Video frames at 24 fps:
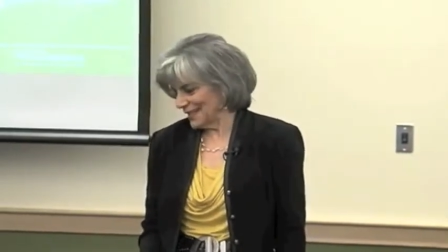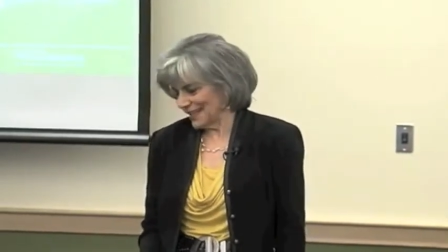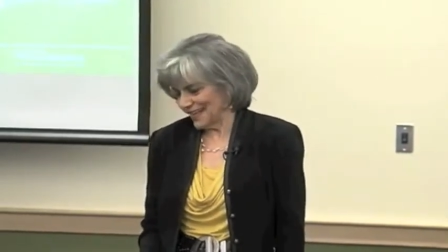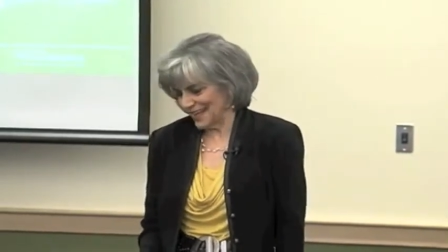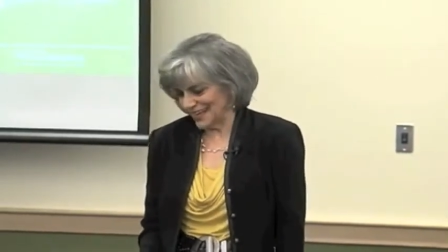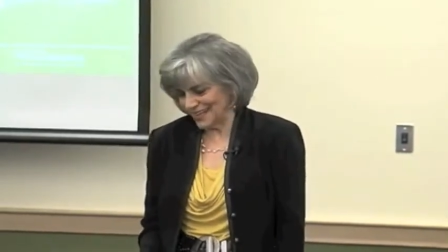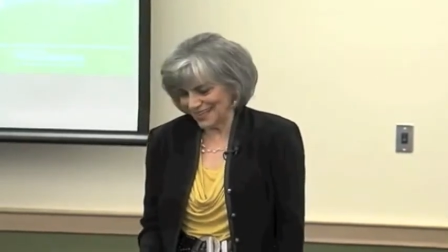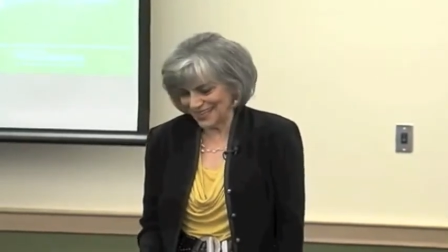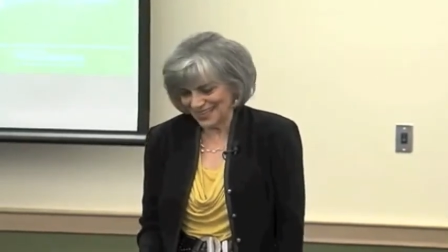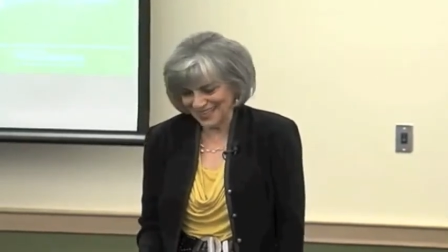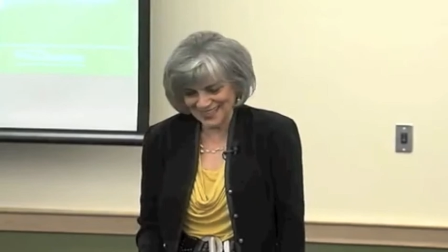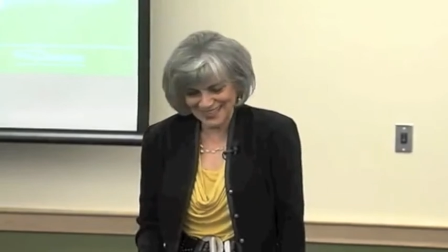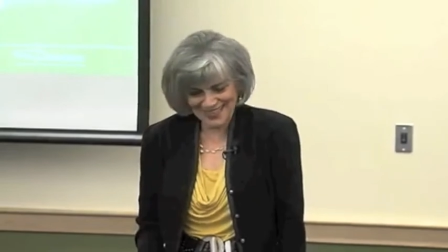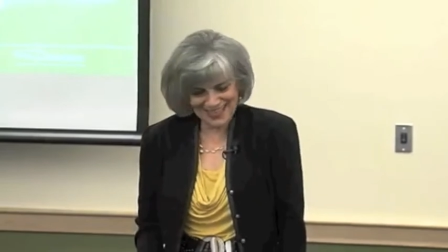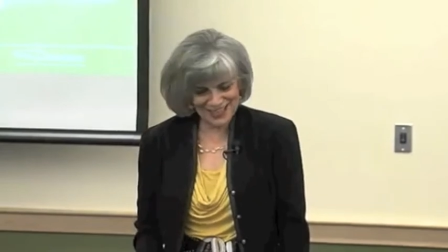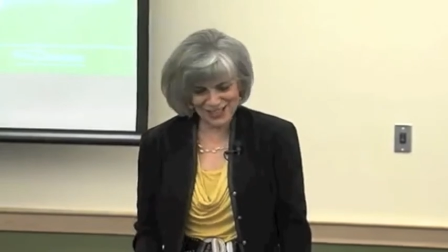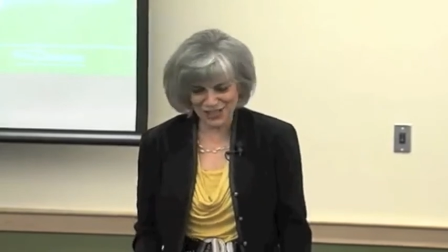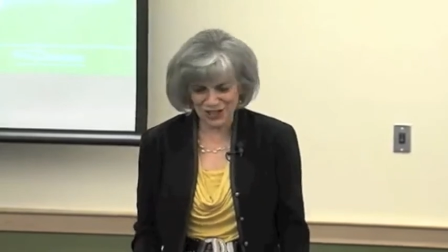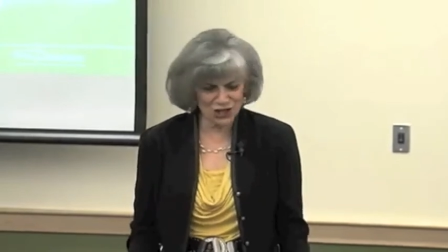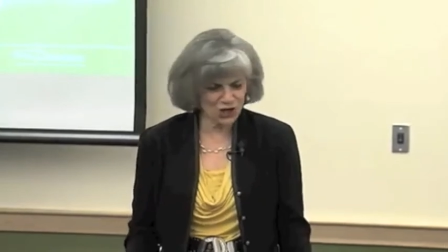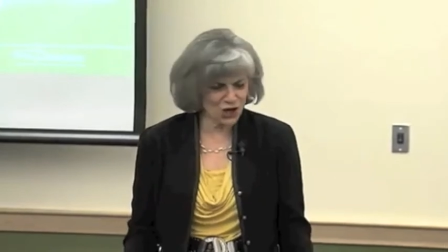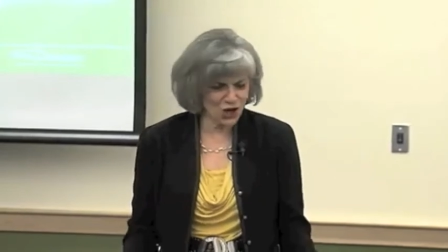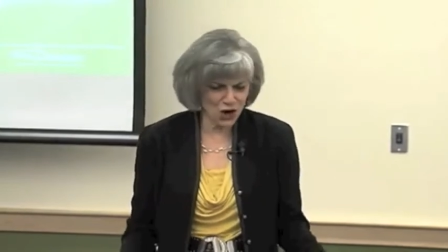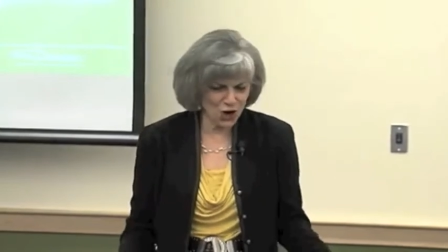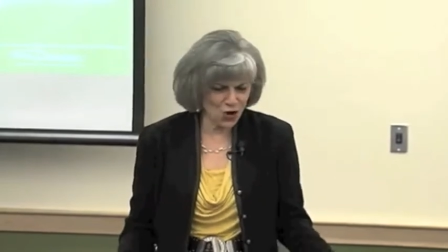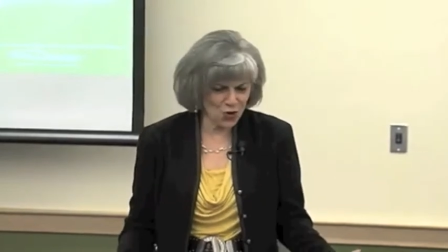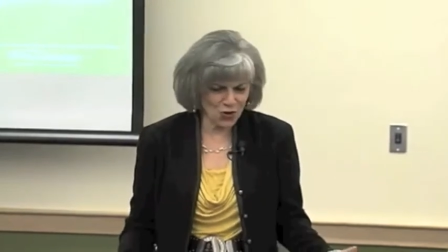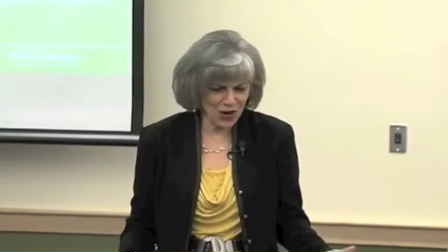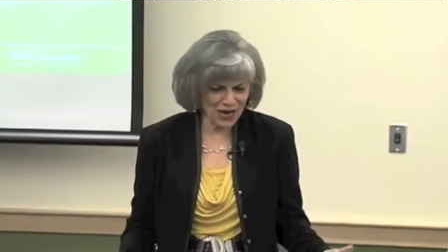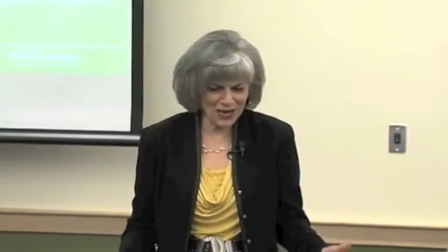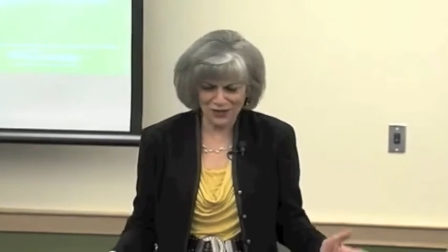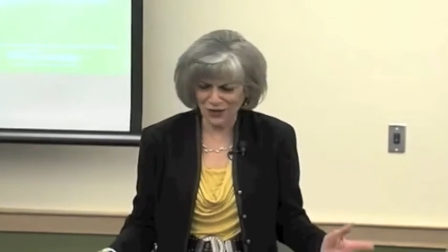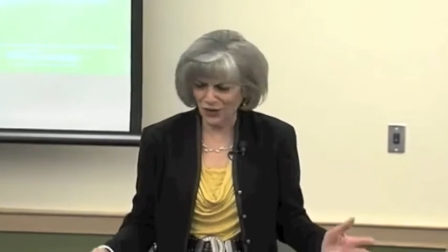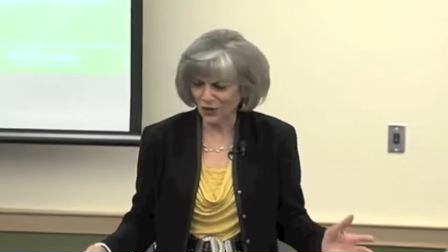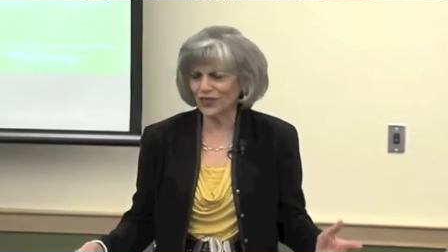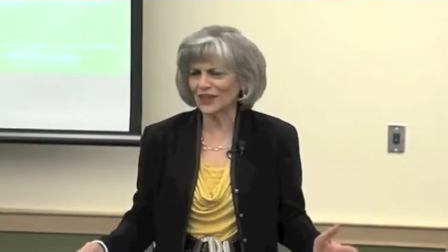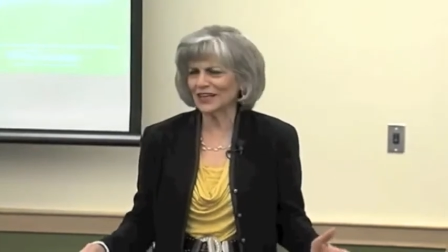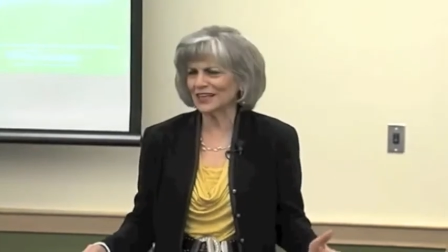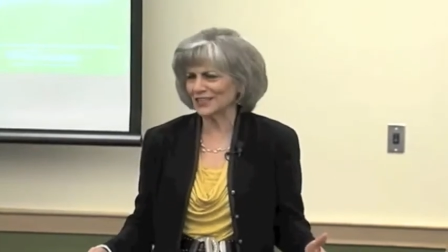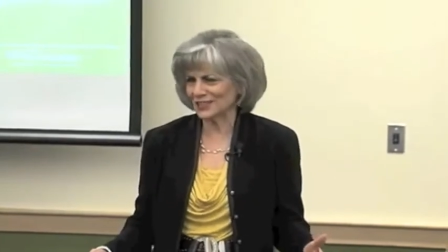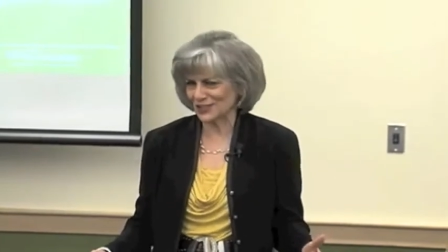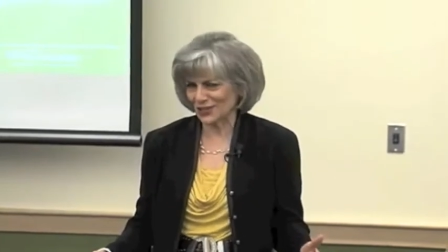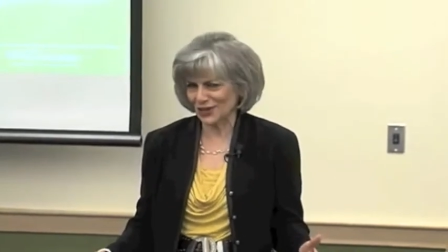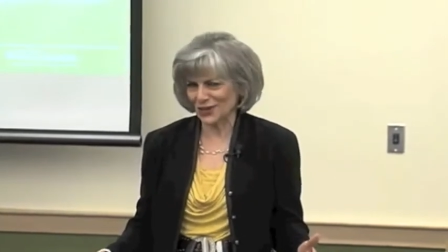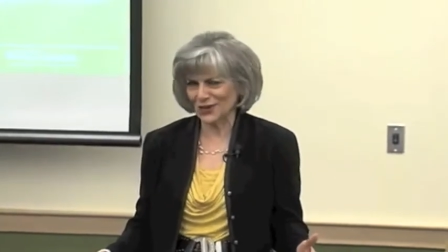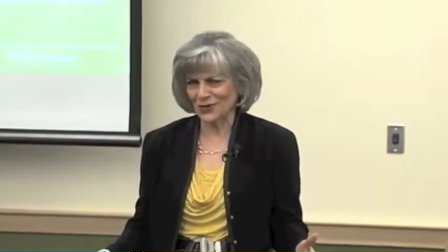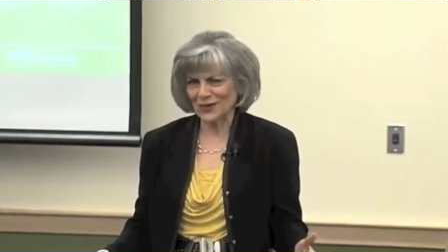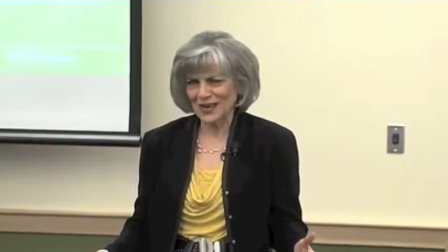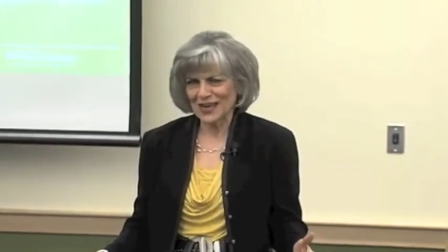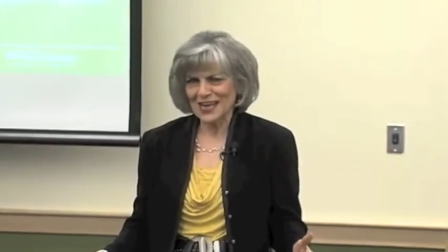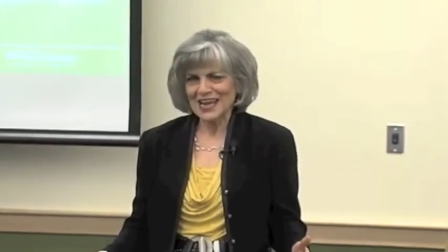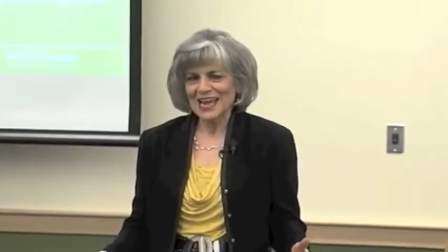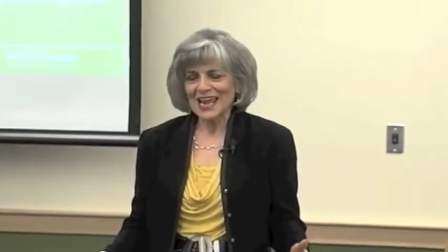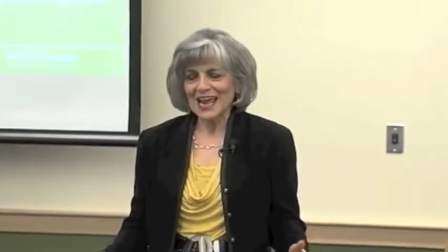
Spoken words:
Like this. I said, no, I don't think so.